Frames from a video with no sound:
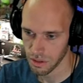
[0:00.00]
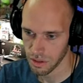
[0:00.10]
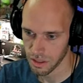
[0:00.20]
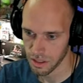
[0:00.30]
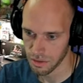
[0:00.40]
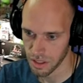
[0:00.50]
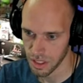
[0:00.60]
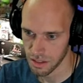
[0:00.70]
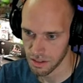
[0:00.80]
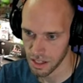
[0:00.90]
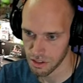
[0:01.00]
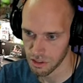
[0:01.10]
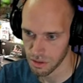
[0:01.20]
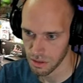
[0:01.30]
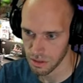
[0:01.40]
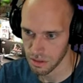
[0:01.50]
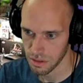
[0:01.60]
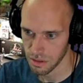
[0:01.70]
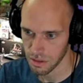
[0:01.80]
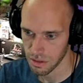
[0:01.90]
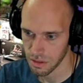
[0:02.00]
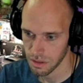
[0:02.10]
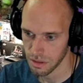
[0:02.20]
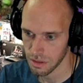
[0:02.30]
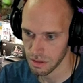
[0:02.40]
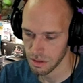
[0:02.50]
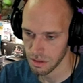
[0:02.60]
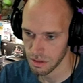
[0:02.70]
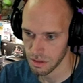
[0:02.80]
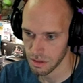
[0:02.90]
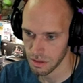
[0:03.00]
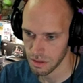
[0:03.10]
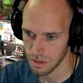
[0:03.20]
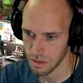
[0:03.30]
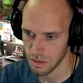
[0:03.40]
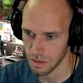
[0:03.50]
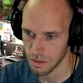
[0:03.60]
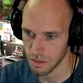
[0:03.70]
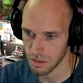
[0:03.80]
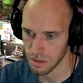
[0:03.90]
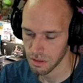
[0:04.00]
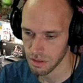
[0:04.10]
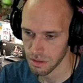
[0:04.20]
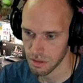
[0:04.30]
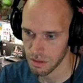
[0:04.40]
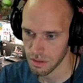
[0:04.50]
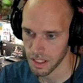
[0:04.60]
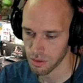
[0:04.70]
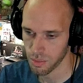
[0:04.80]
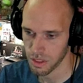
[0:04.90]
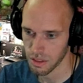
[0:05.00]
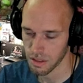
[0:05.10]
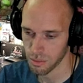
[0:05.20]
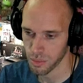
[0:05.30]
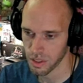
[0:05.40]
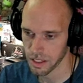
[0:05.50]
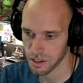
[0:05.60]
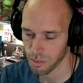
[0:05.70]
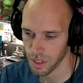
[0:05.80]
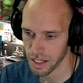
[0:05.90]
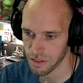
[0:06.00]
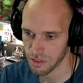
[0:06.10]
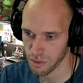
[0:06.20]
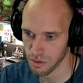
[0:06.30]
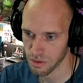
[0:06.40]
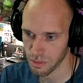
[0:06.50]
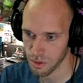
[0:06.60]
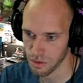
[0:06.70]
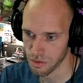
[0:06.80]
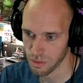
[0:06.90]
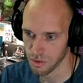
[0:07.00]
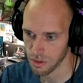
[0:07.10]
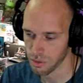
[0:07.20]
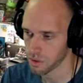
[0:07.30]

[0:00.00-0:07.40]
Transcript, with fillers: look like if it had texture on it? Huh. That would be be like the Blastoise almost, where it's all